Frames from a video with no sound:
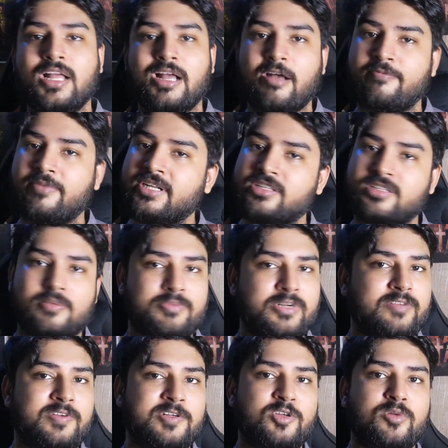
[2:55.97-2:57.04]
I've made a
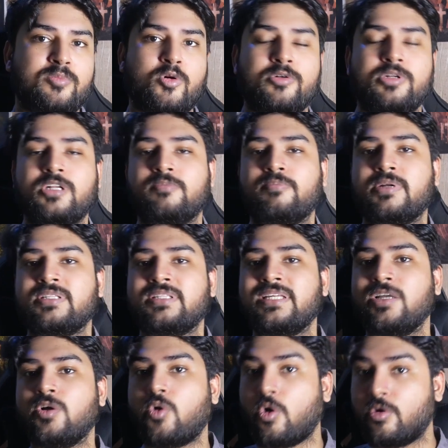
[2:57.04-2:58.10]
separate video about it, but
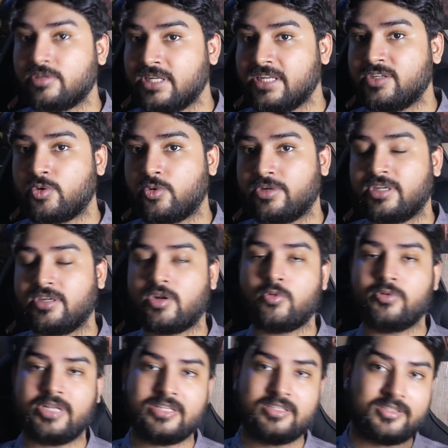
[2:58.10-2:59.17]
the online coding
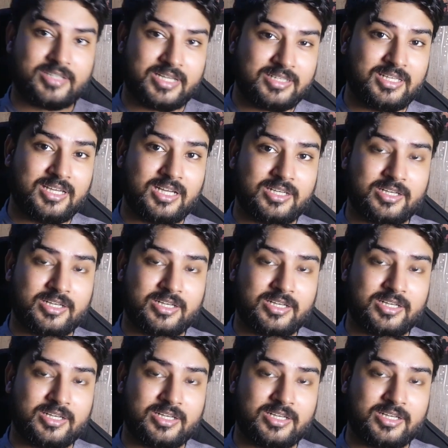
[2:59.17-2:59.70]
round and the technical